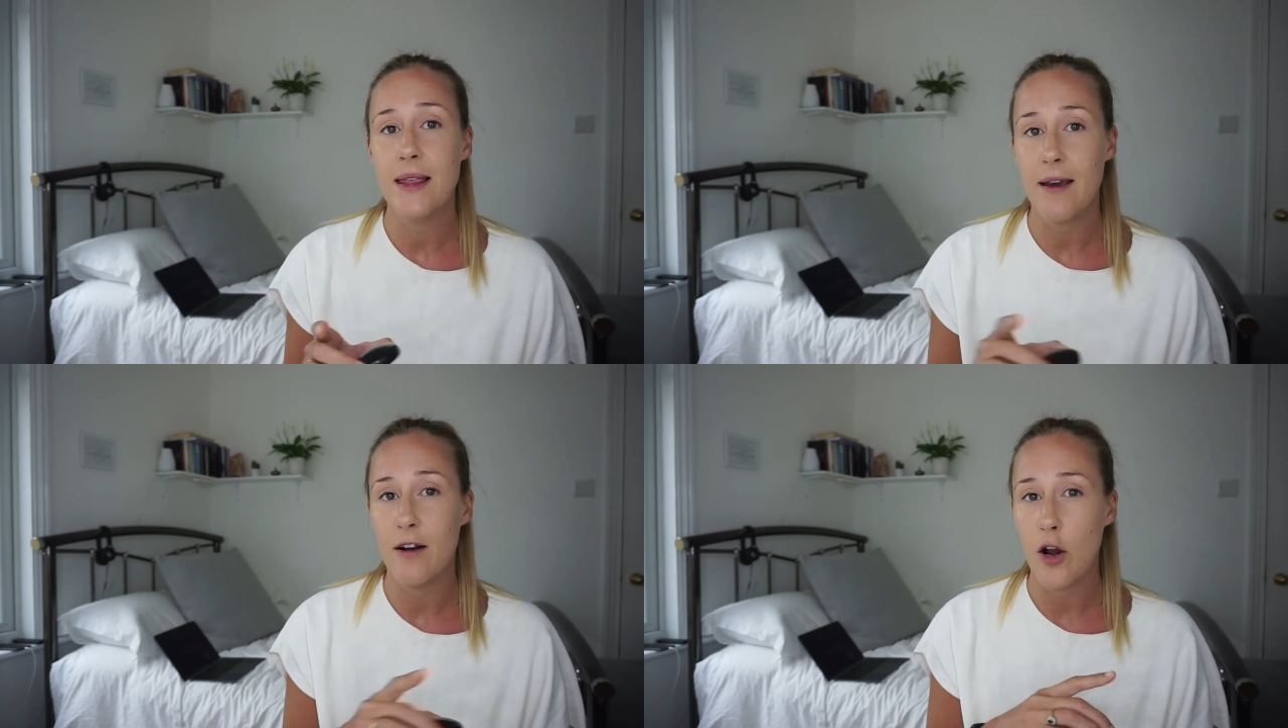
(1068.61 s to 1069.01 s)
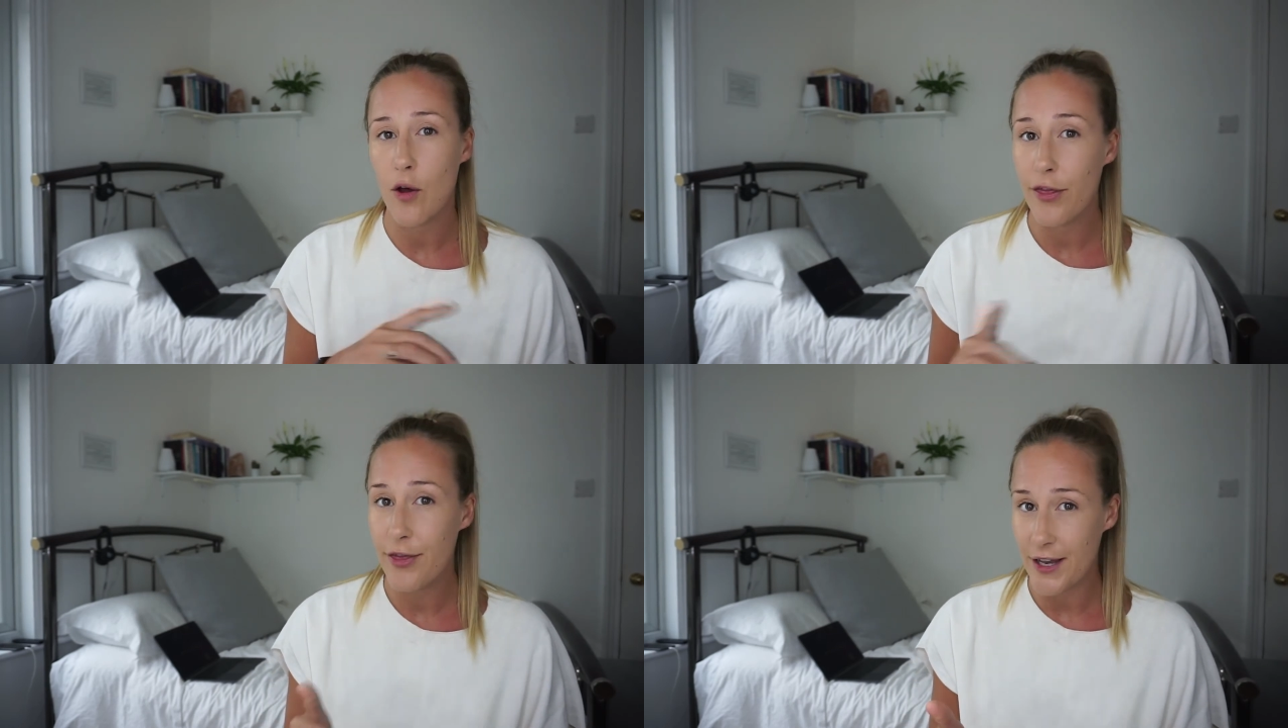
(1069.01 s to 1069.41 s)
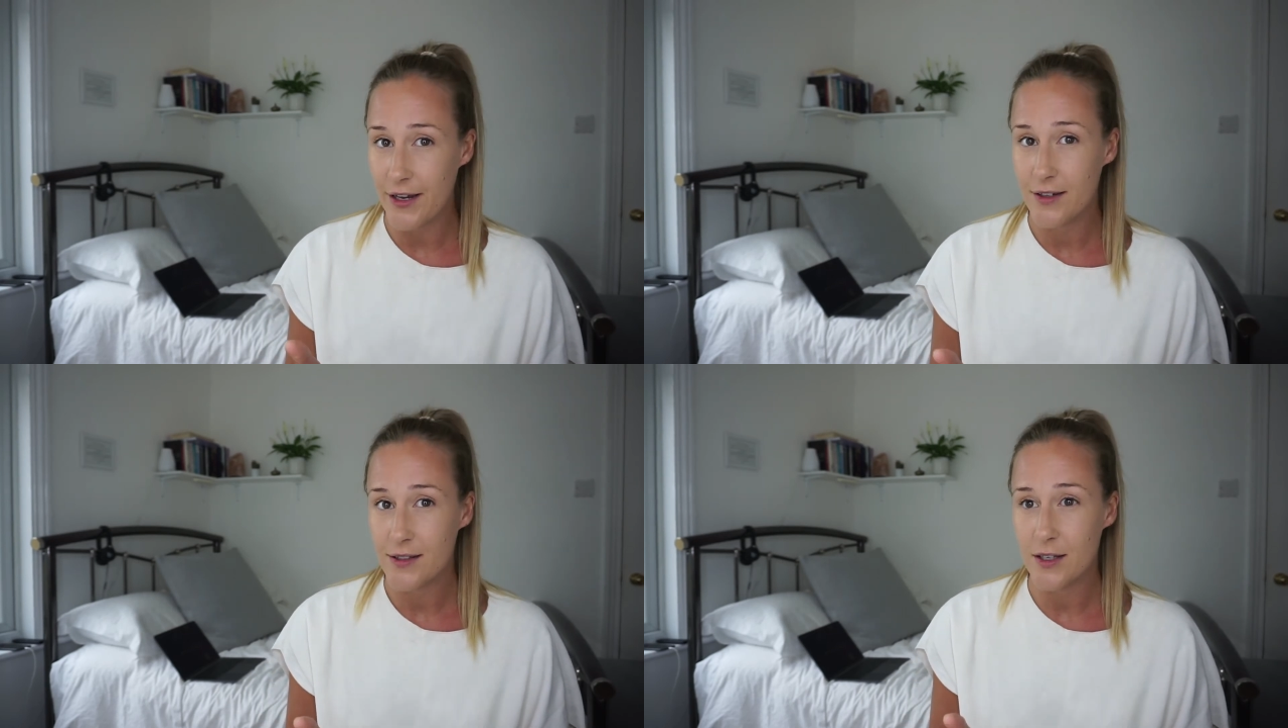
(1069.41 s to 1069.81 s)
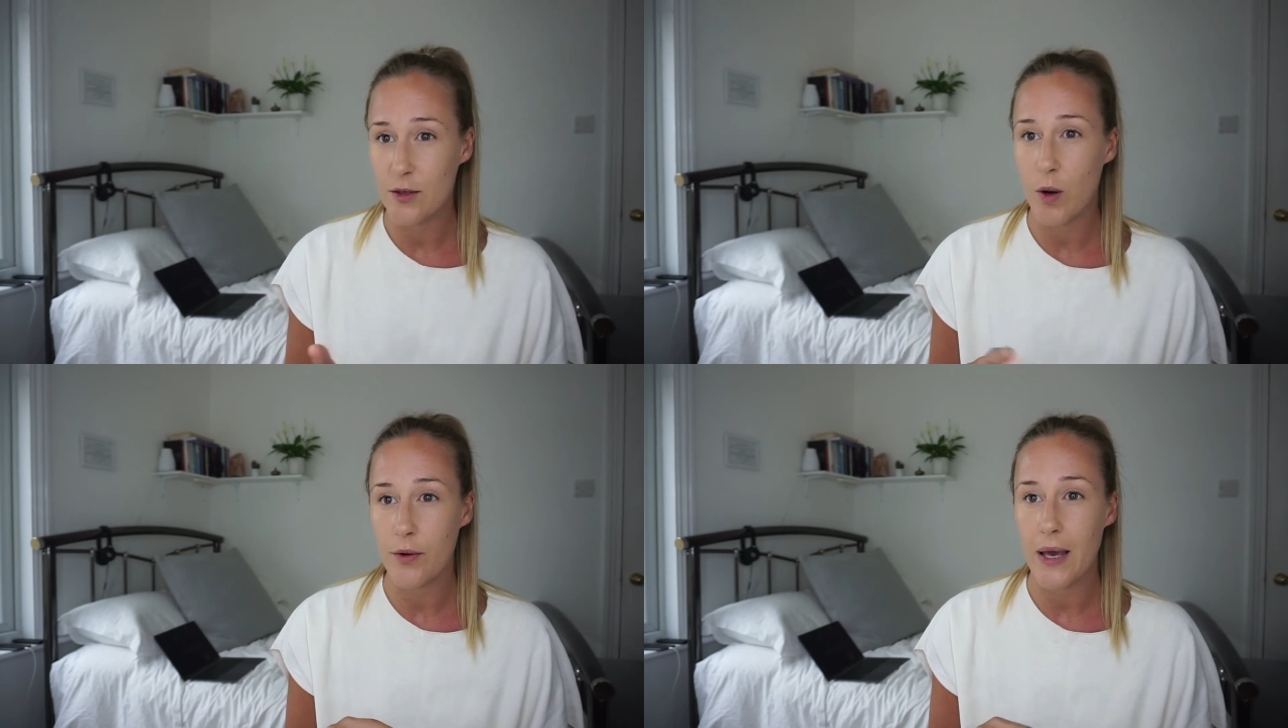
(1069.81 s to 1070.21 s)
they're a lot thinner, so you
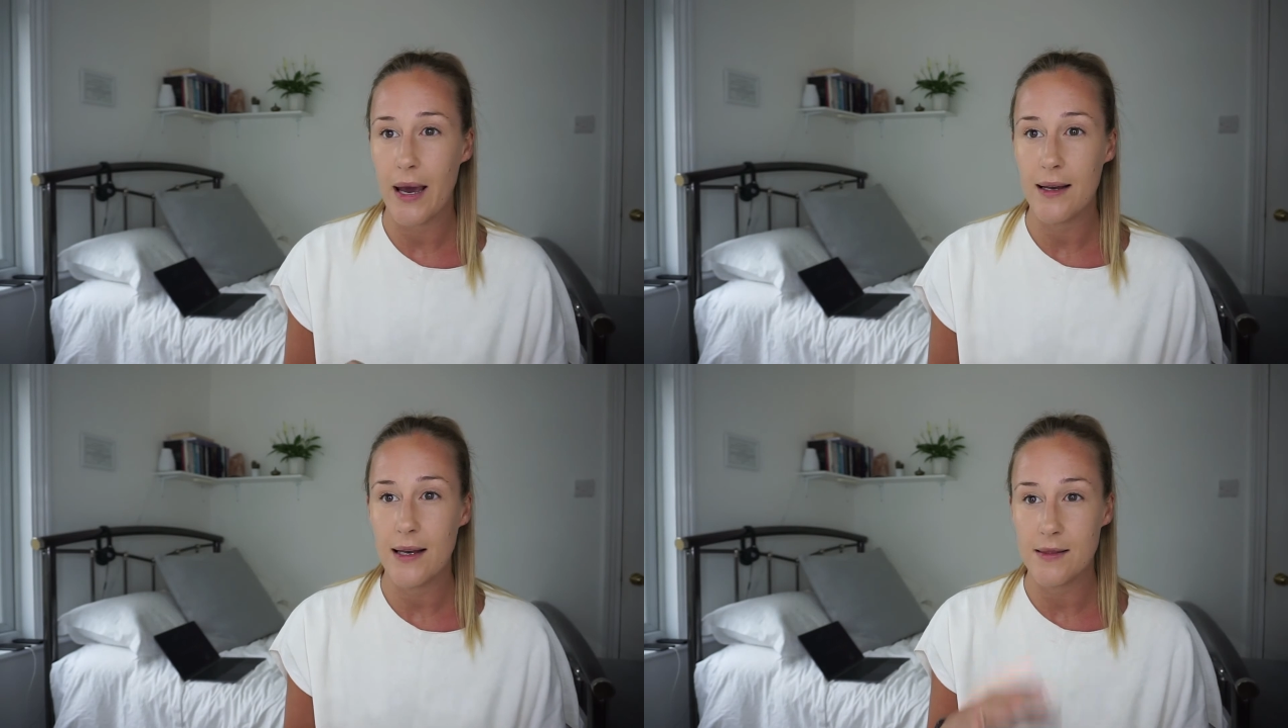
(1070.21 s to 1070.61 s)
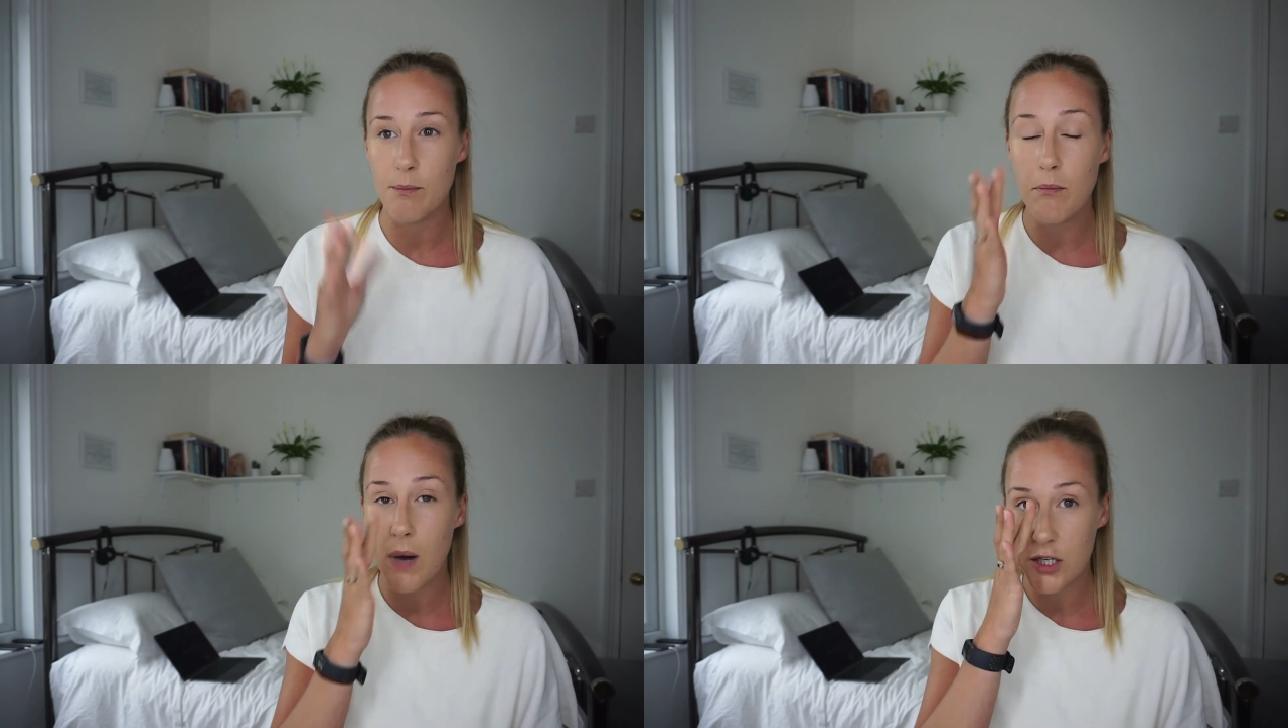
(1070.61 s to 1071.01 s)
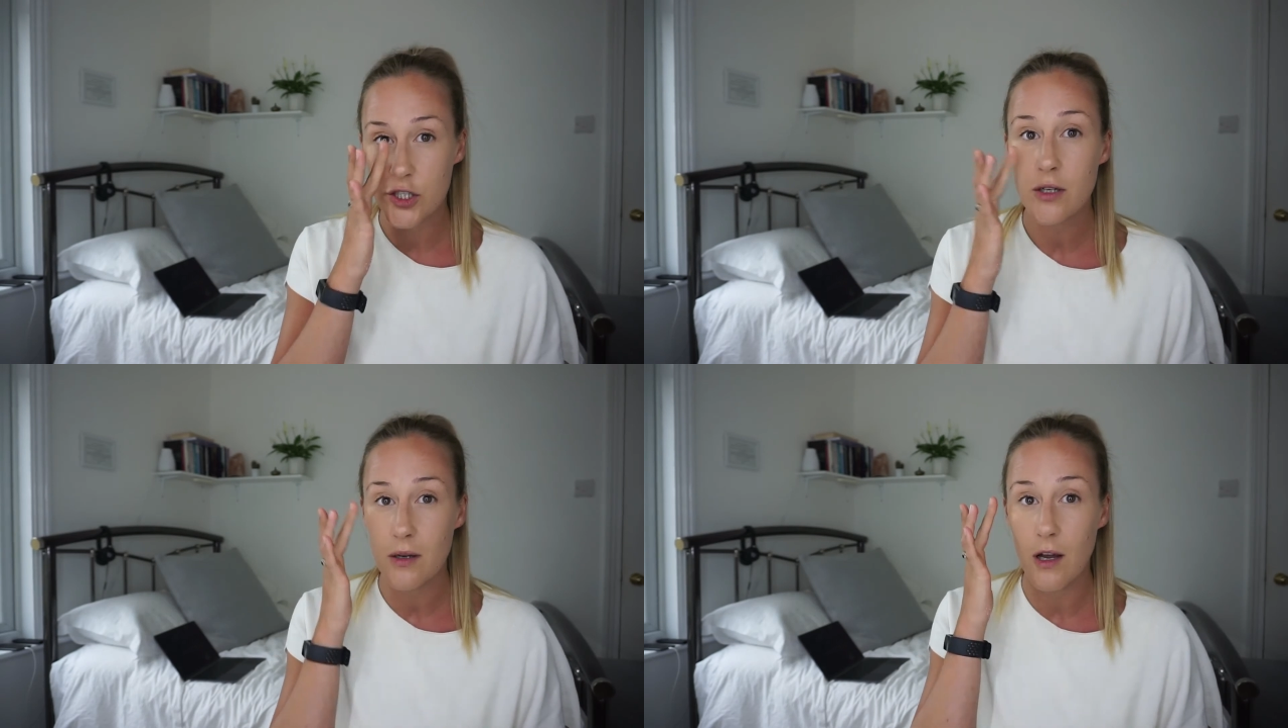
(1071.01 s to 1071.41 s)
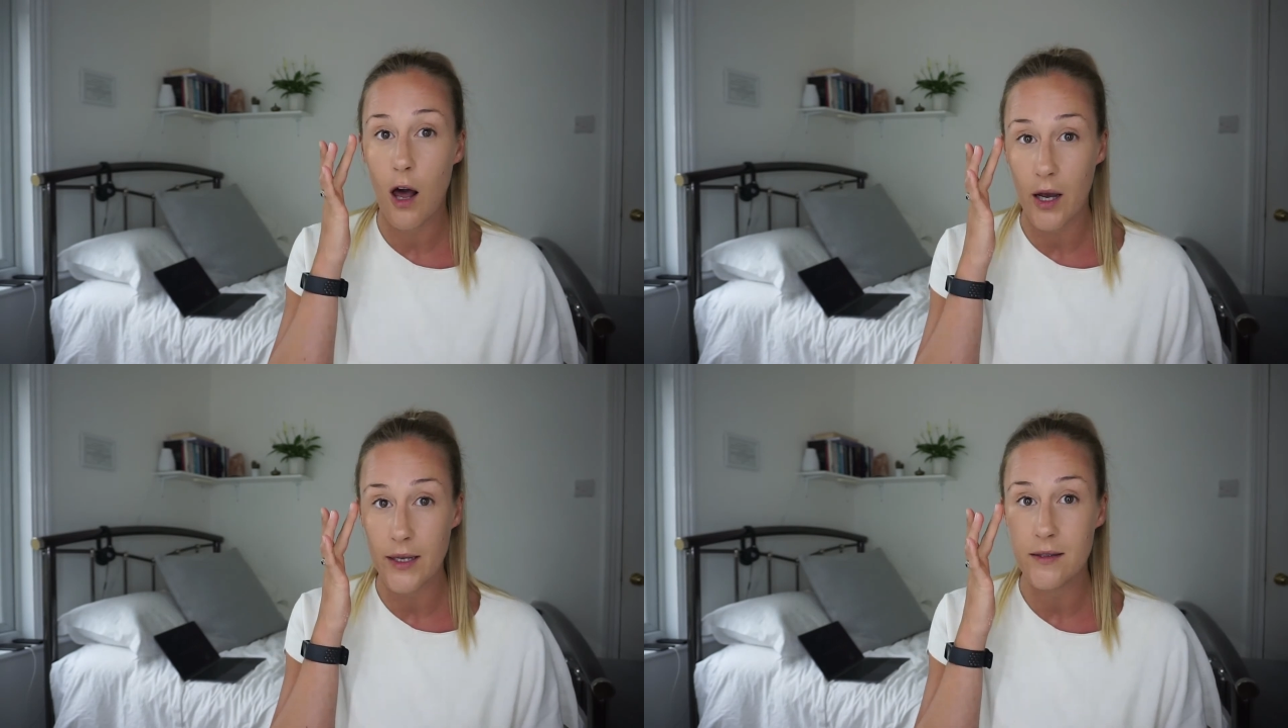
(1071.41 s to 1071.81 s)
won't get as much
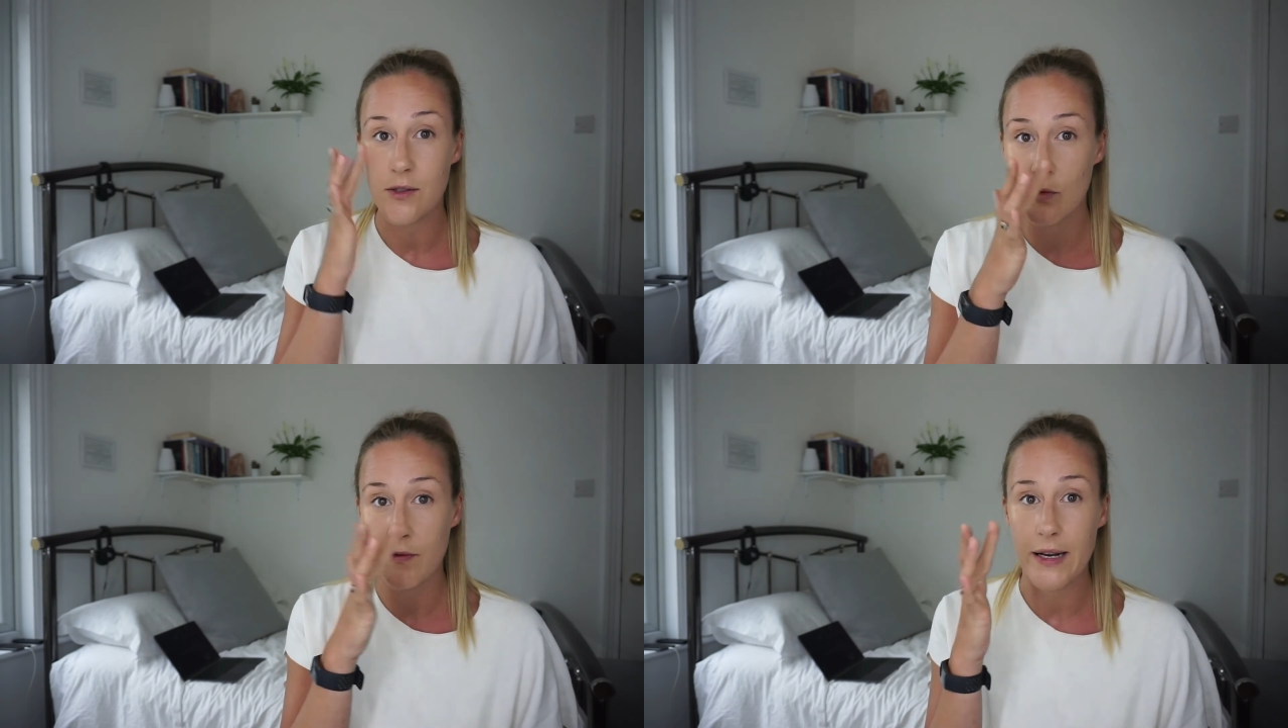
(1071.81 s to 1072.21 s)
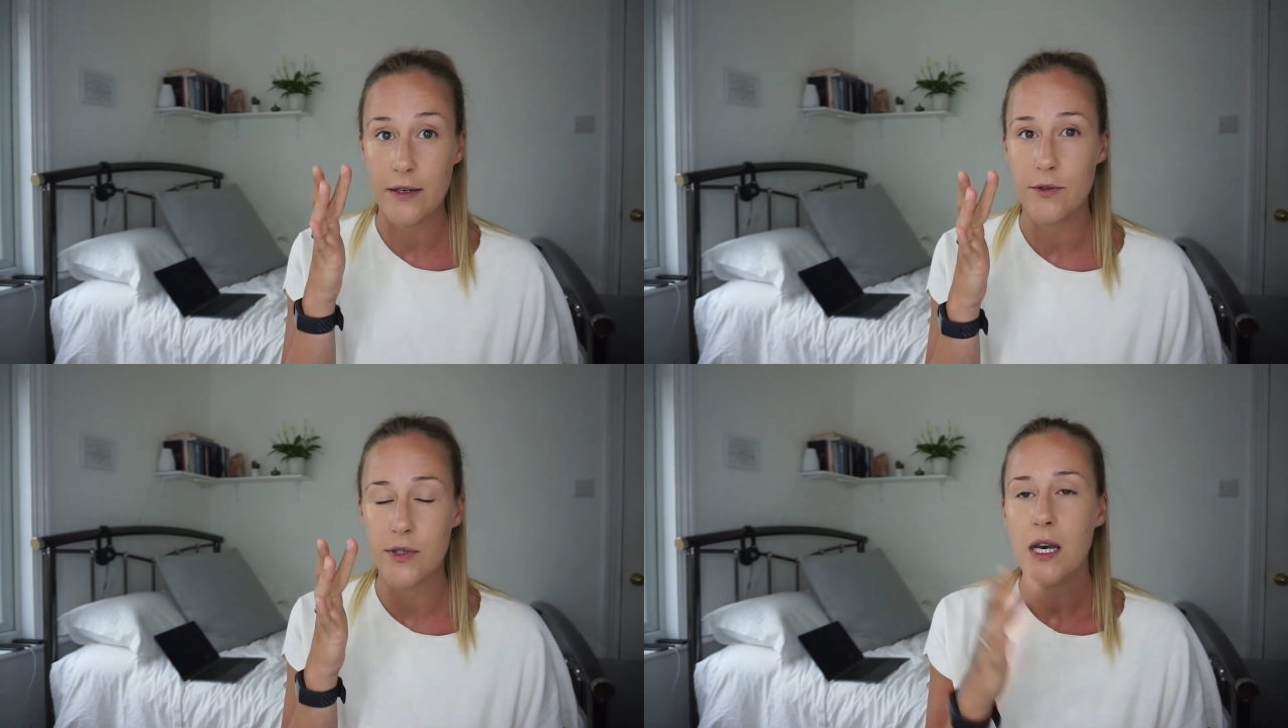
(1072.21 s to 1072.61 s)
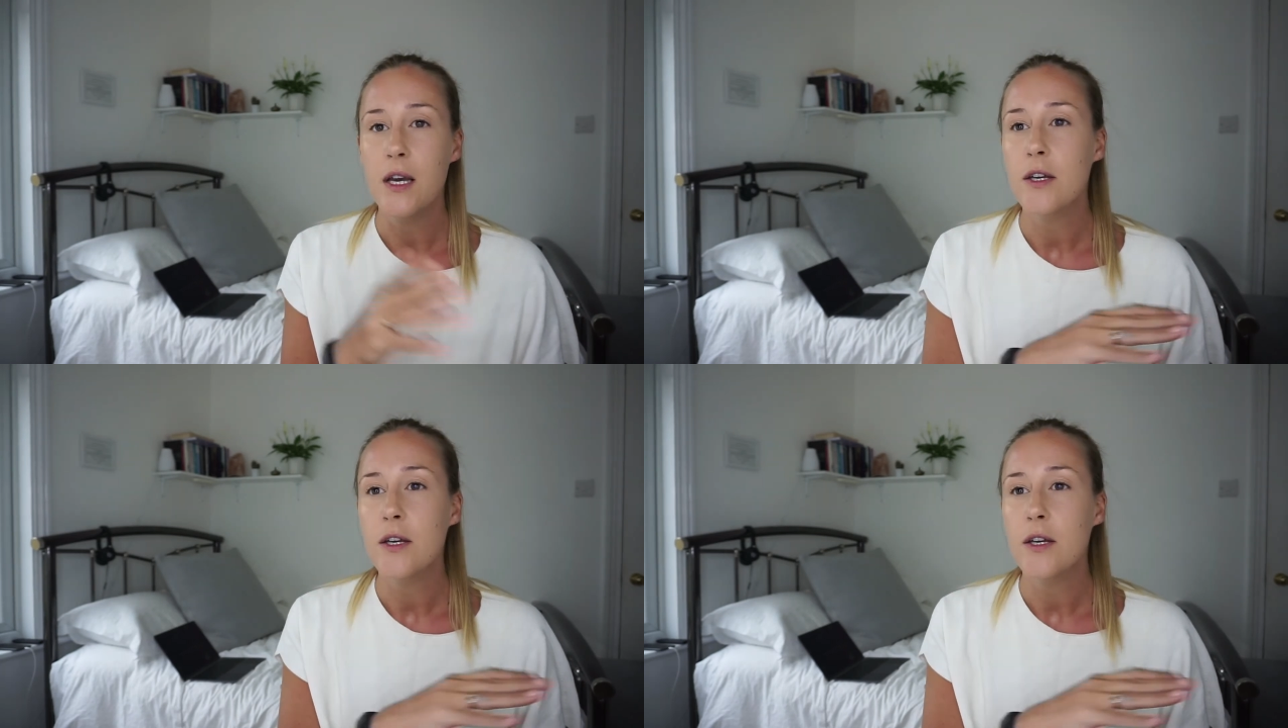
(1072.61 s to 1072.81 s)
lines or wrinkles.